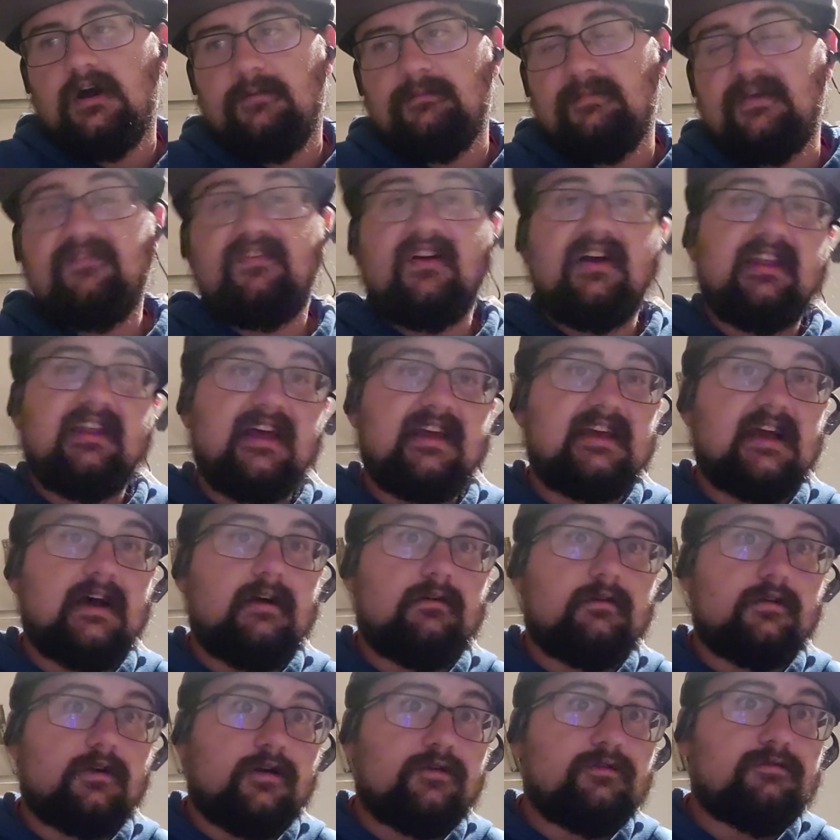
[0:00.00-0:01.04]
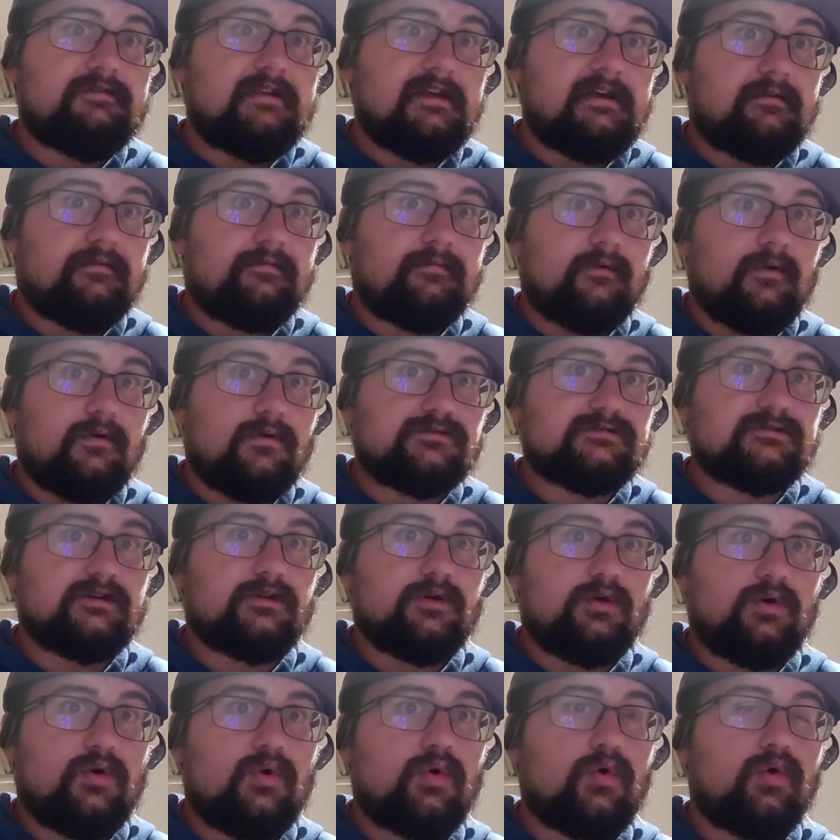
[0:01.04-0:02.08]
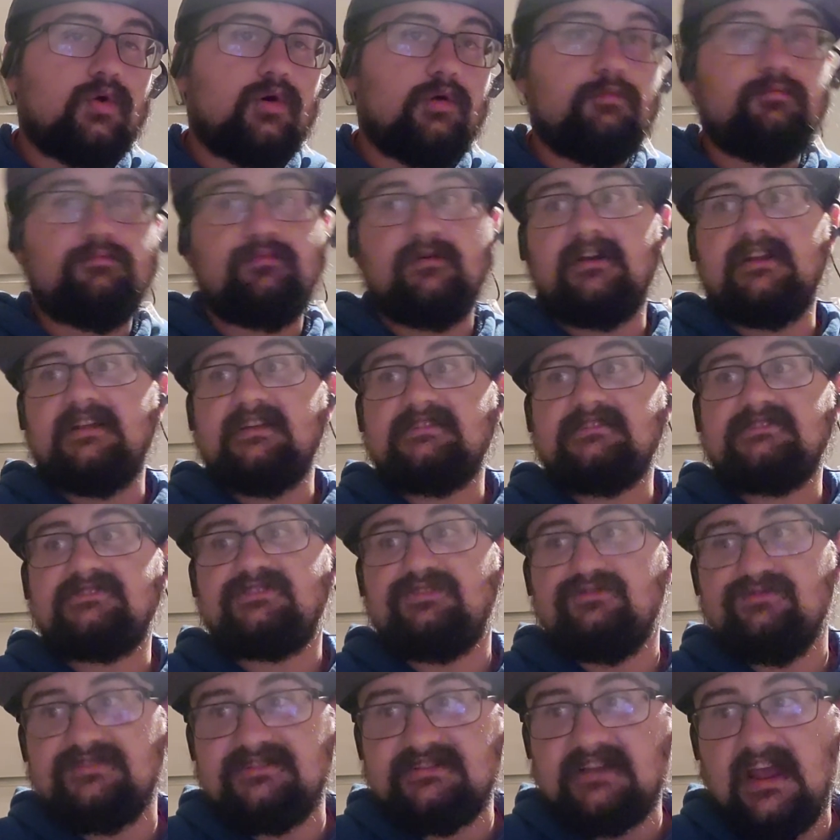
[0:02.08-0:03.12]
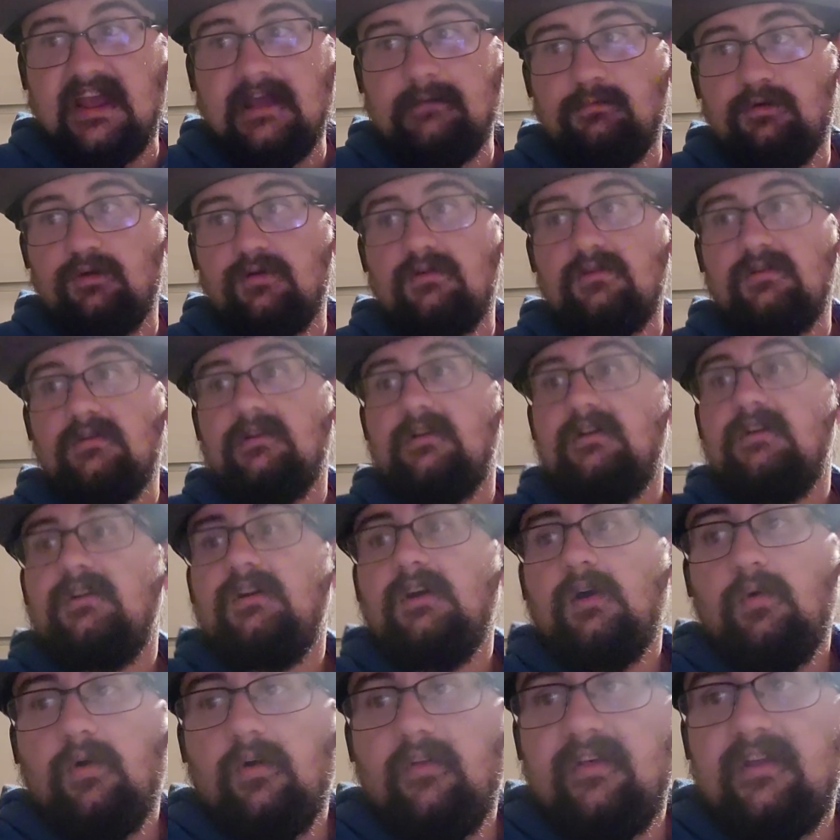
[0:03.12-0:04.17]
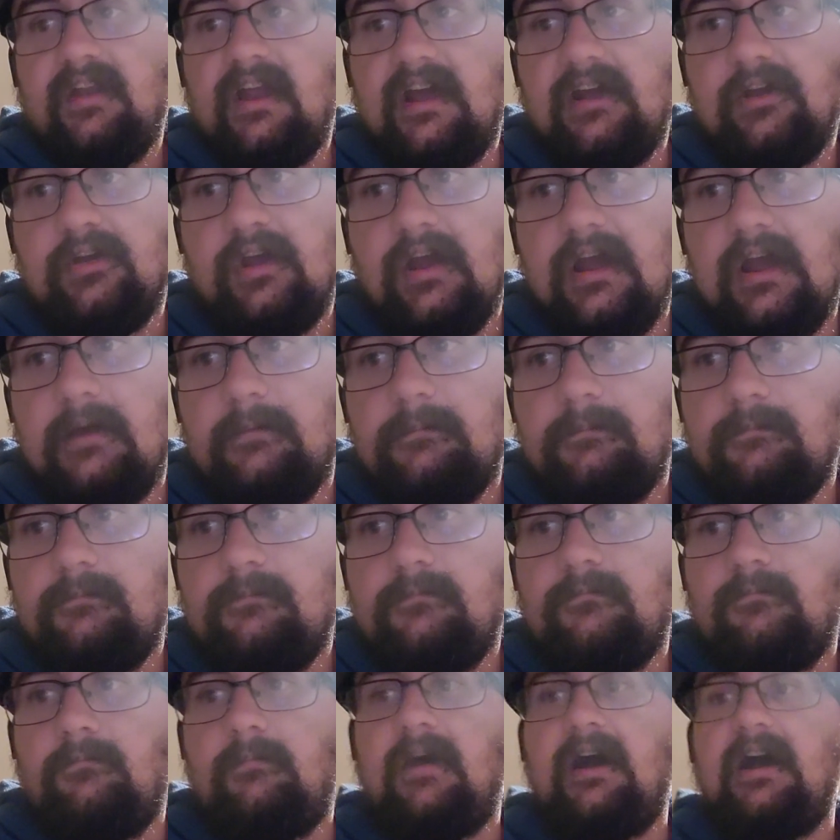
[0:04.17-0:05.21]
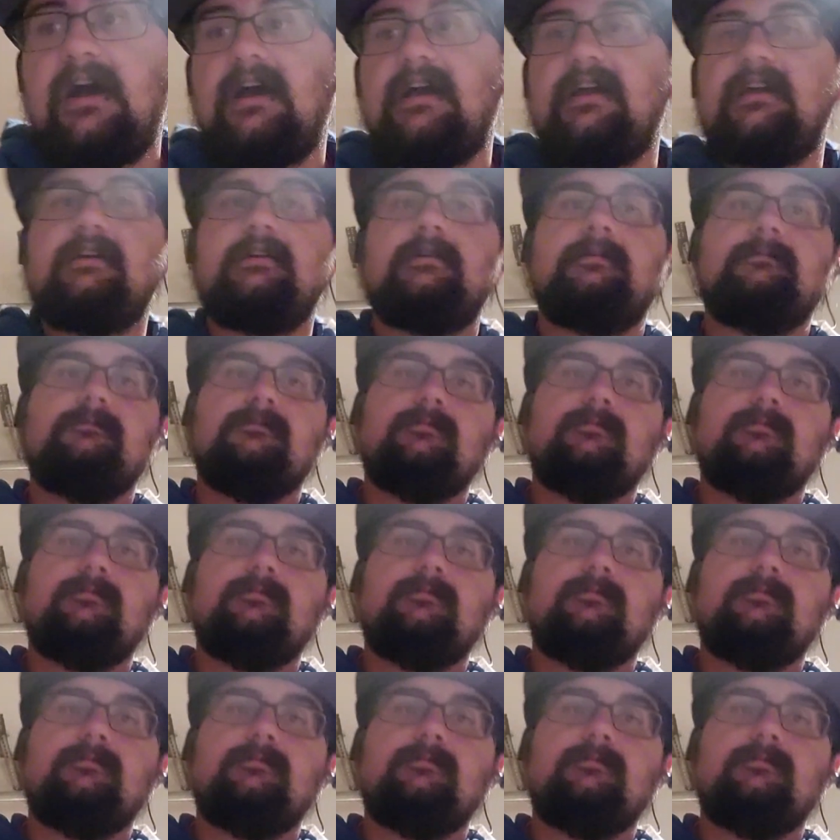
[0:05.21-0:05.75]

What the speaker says: If I like how an Undertaker throws on a hole, but it's too stable, well then I grab my,